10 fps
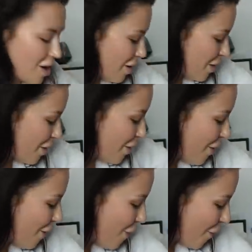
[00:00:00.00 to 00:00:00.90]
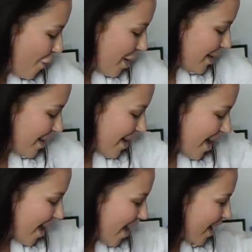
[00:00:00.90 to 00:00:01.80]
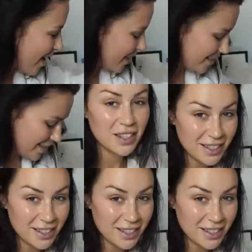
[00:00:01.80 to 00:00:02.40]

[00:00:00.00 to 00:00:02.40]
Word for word: Oh yes!